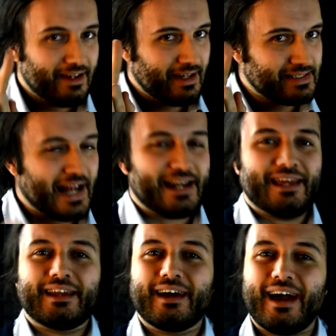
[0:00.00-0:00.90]

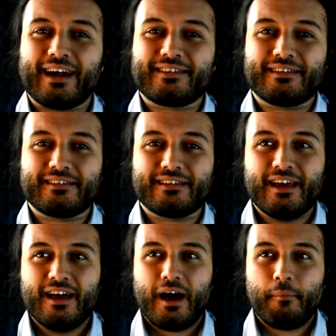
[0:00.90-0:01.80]
Italian accent,
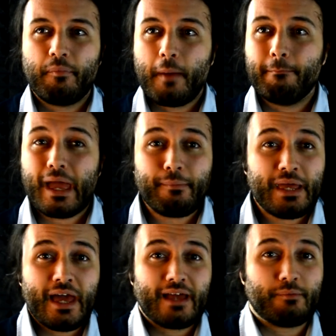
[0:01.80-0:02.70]
um, maybe
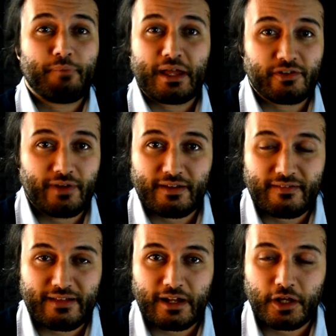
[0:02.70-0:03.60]
he had a better
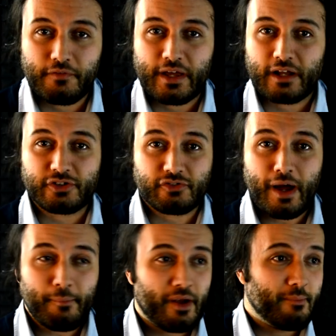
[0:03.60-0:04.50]
understanding of English
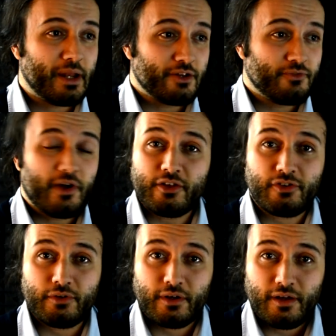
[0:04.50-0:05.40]
grammar. I mean, as far as
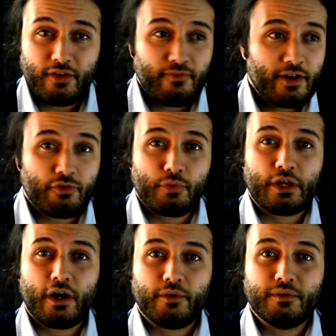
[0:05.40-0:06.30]
you, as far as we
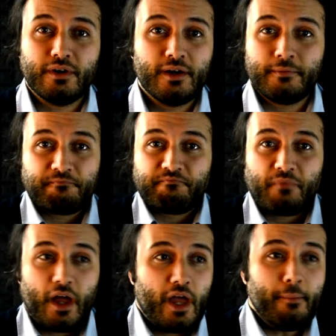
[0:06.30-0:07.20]
know,
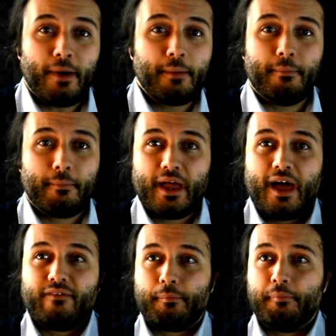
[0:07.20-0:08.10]
he might, might
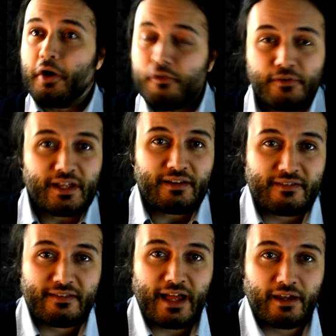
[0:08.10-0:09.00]
have a perfect
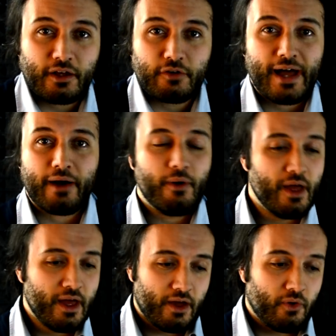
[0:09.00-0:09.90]
understanding of how
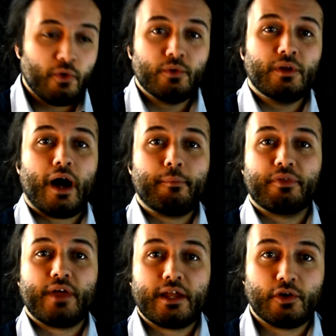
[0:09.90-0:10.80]
all
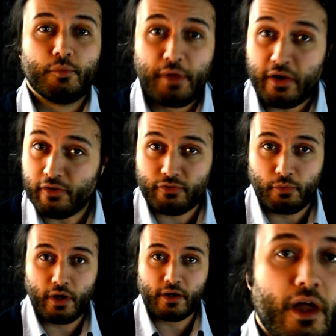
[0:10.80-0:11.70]
hypothetical periods
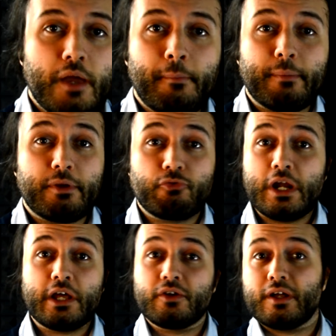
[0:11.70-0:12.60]
work. He might be
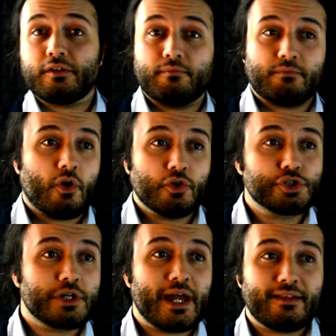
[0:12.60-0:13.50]
really good at
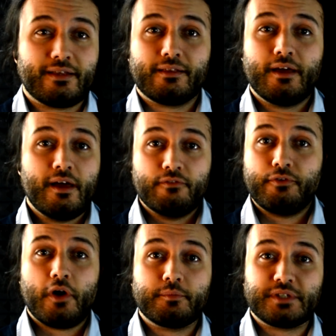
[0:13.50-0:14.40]
conjugating verbs